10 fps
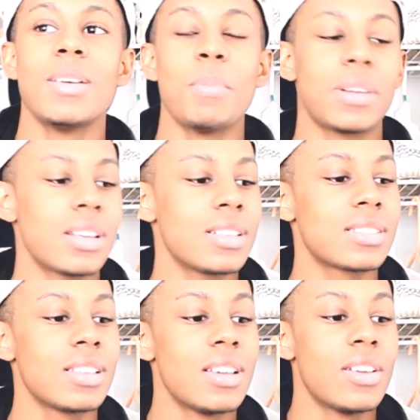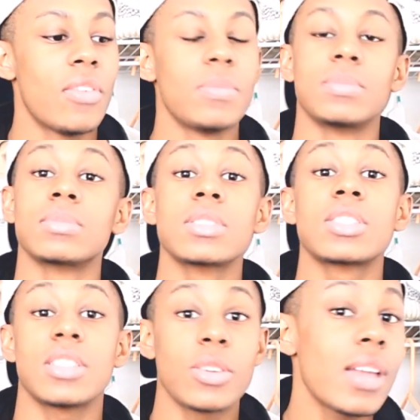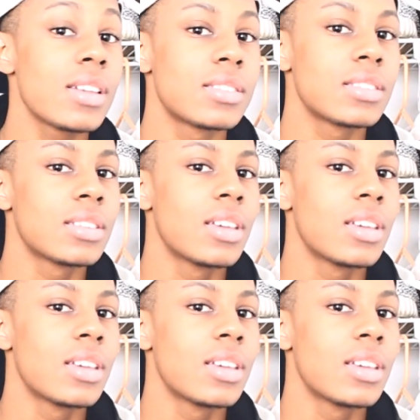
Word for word: Because she crazy.